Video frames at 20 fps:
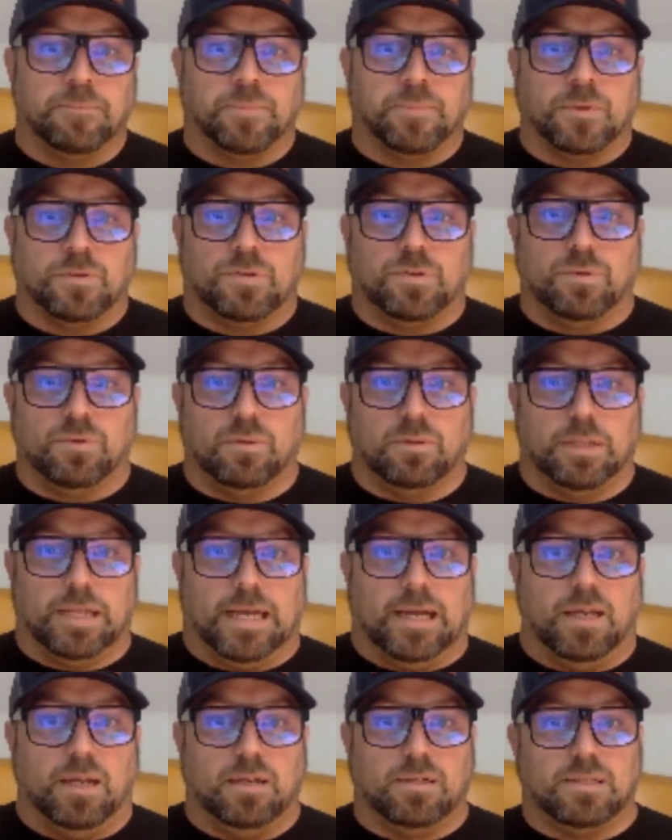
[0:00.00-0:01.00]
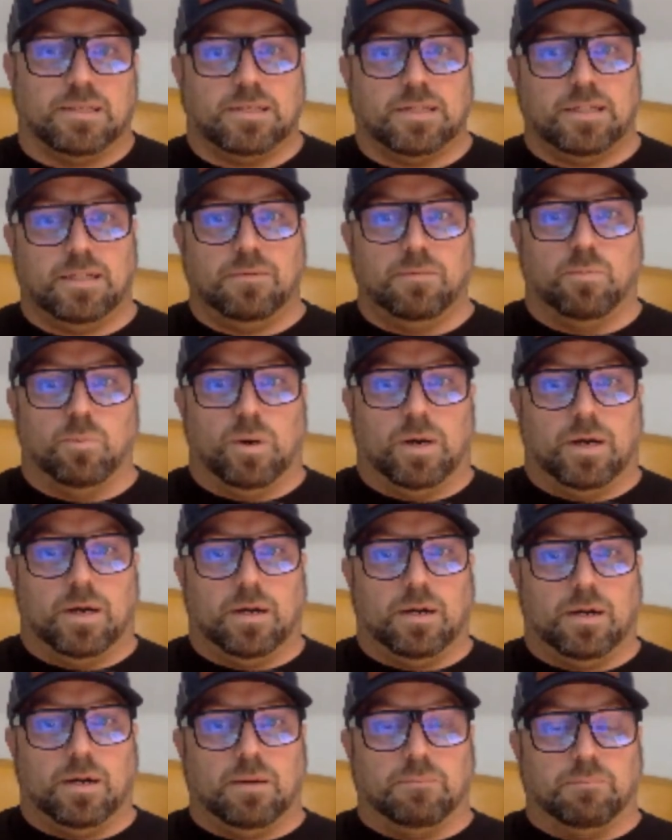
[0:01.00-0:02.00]
To allow you to see
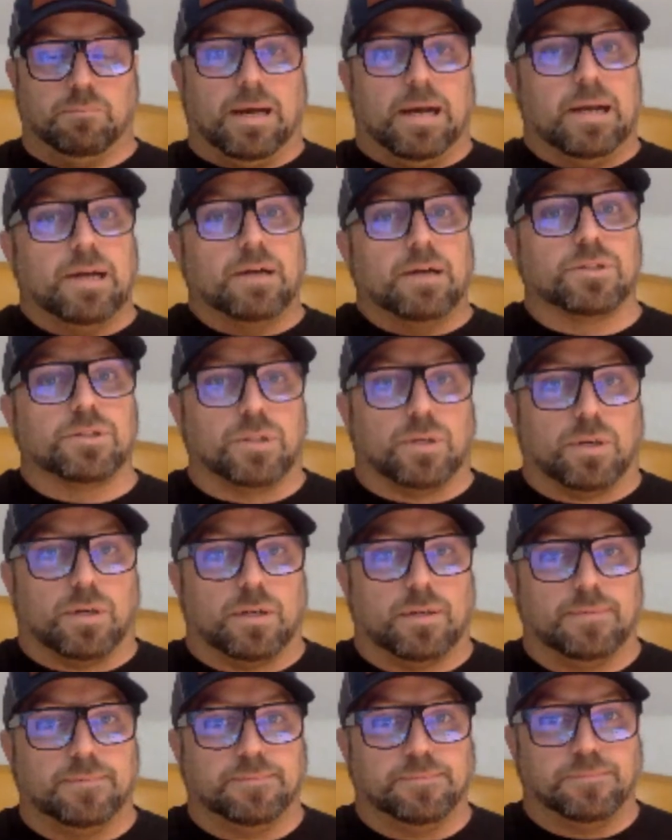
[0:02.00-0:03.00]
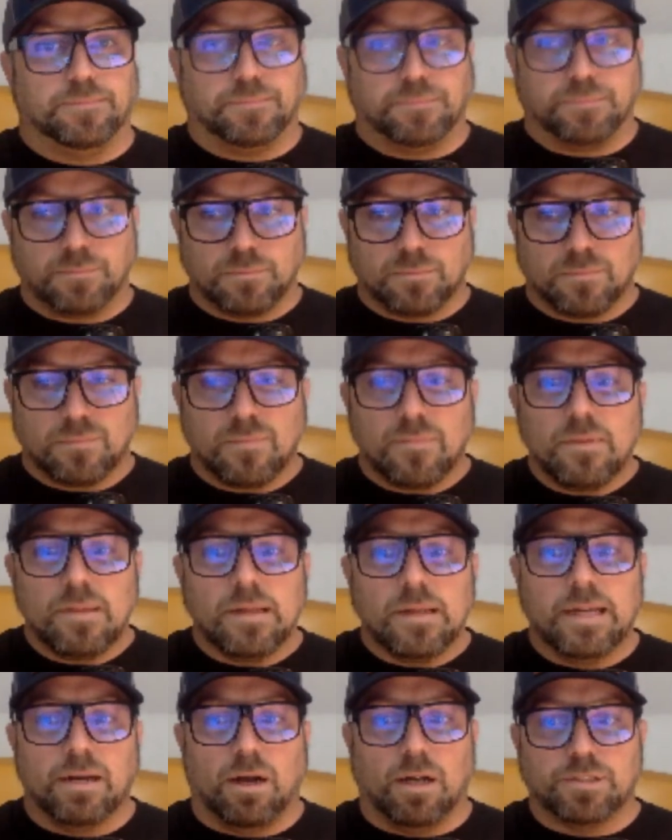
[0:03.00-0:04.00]
where buyers are.
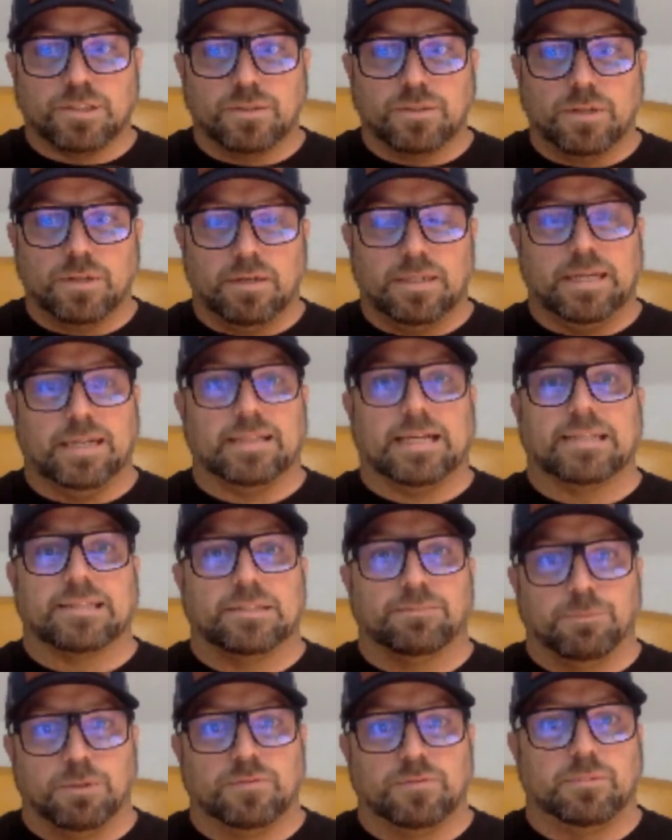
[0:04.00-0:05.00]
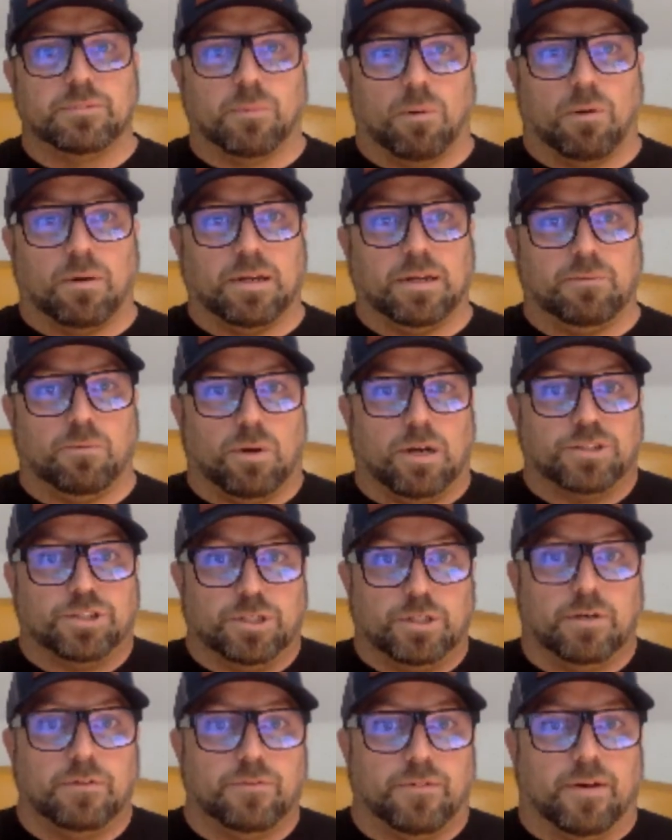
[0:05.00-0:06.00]
And also knowing that that's a moving market where I should
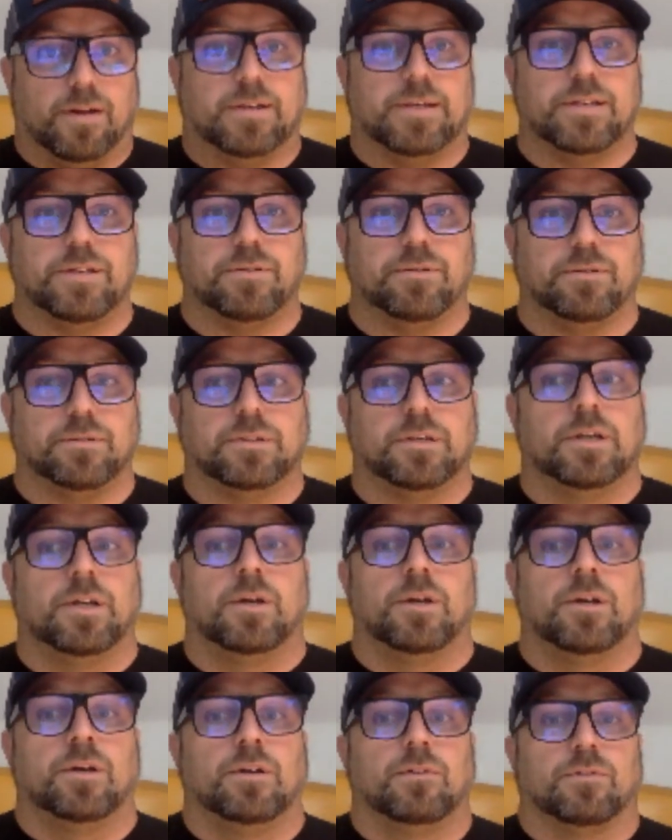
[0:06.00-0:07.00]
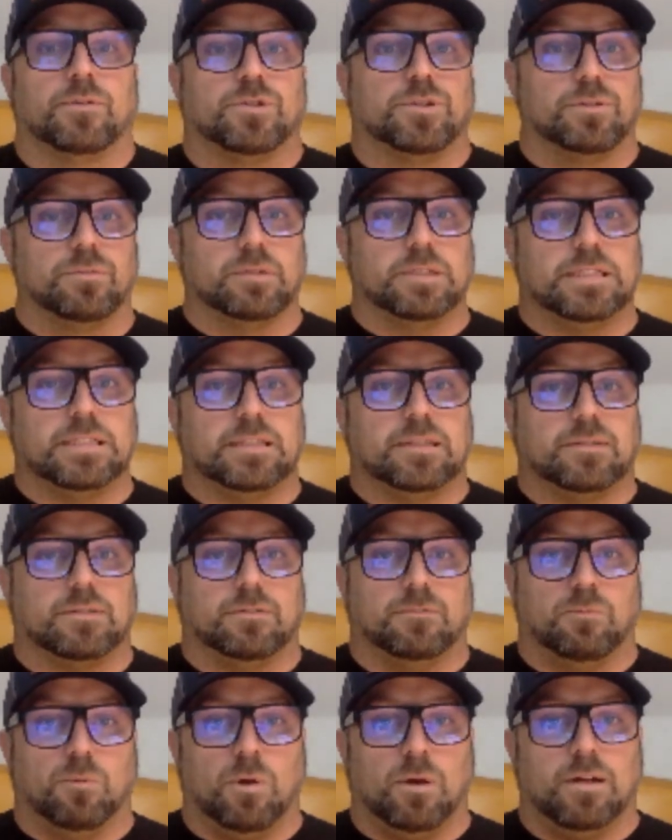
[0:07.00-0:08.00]
go find deals for two reasons.
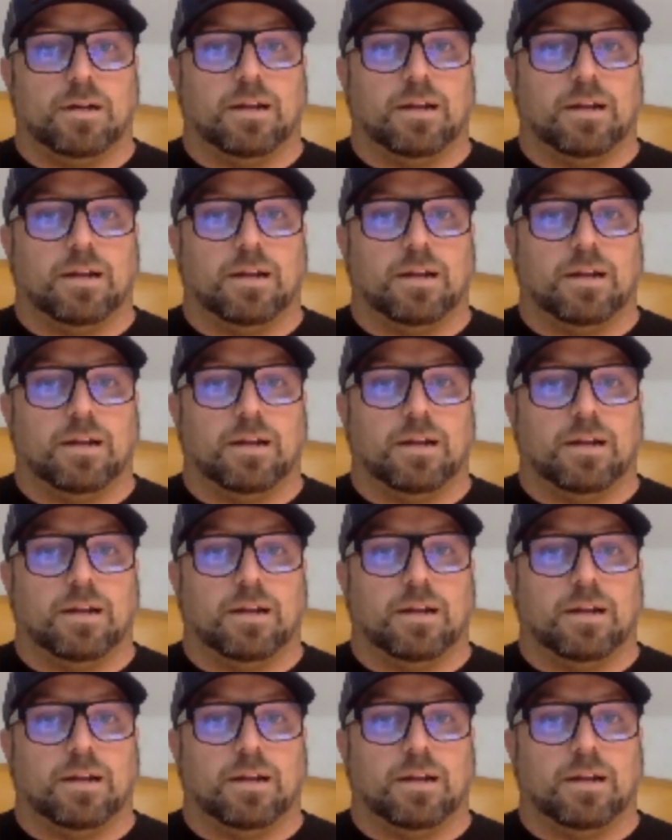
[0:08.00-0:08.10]
One, I'm